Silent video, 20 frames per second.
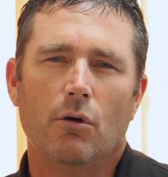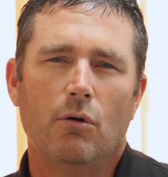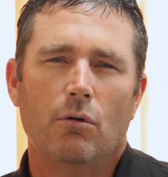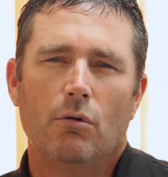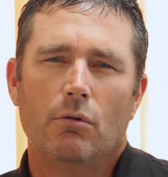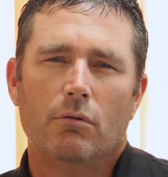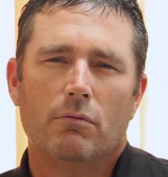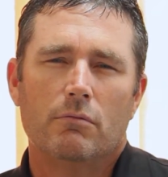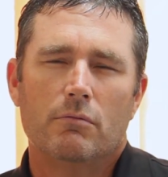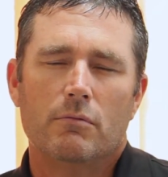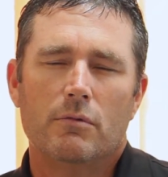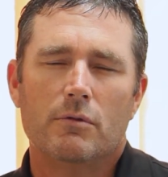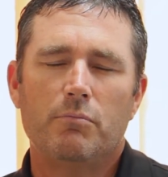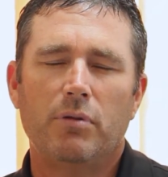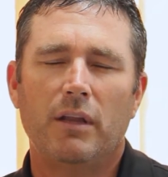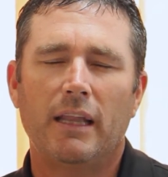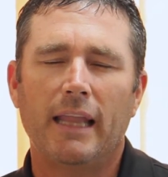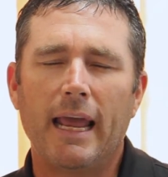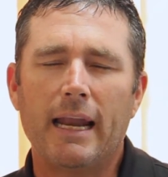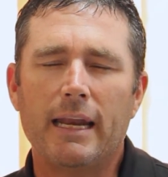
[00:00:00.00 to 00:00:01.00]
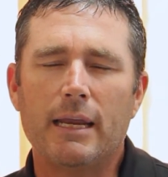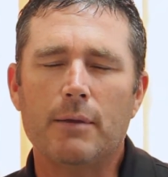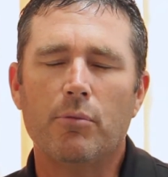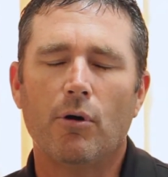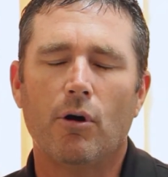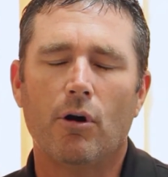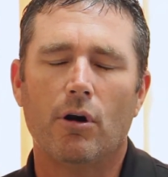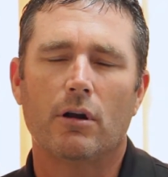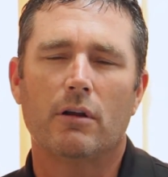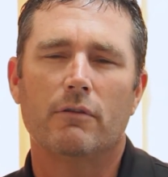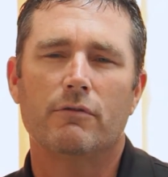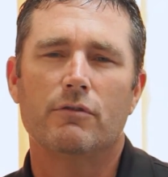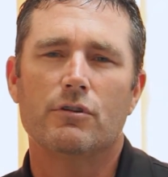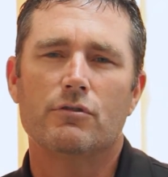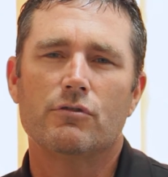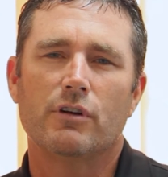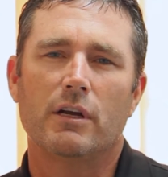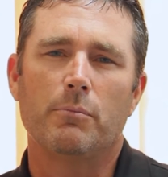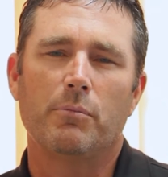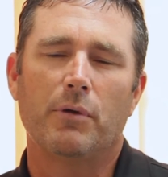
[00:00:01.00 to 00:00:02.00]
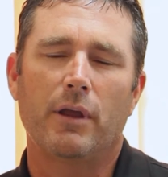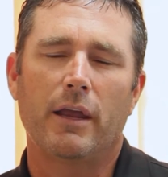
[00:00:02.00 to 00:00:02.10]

whole planning part of the trip.